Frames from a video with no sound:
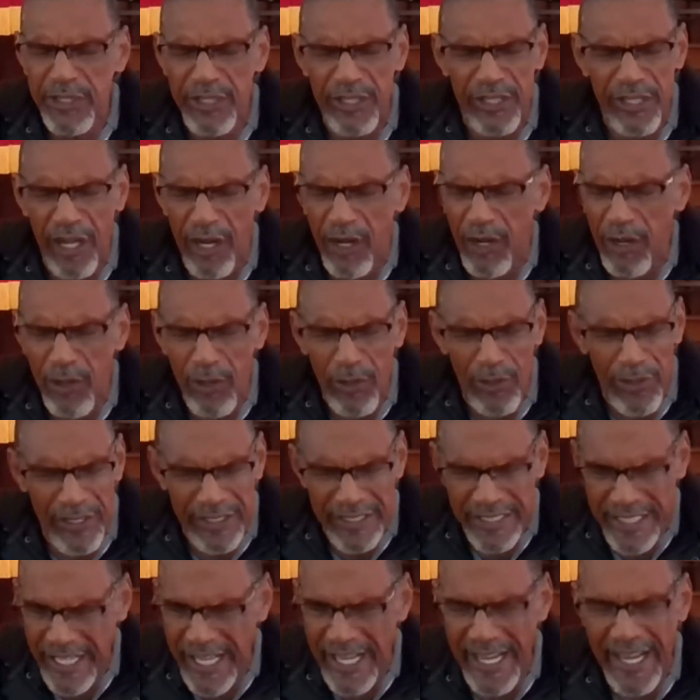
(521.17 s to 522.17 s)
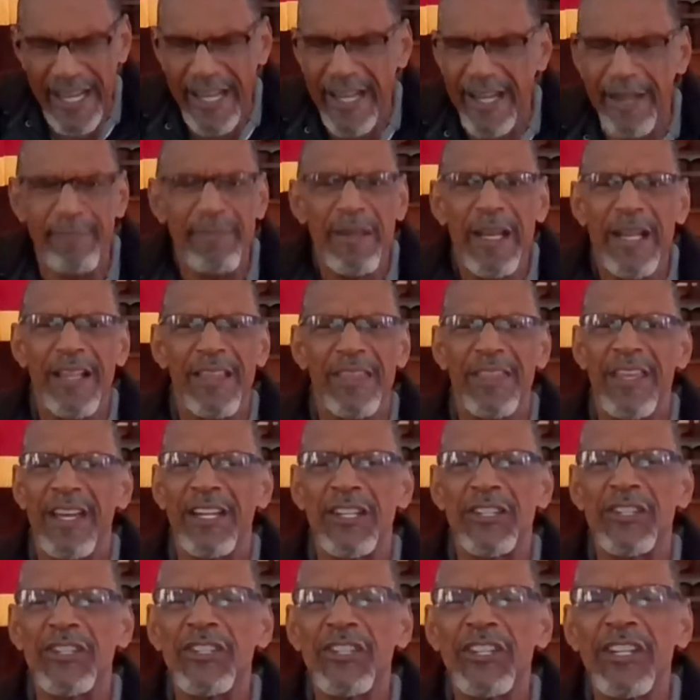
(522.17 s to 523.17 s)
all the time. There's
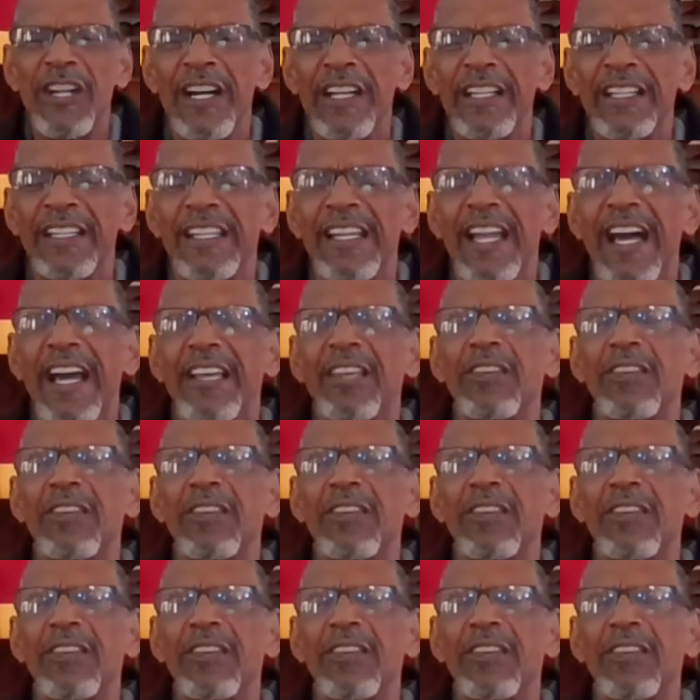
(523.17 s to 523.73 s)
none like you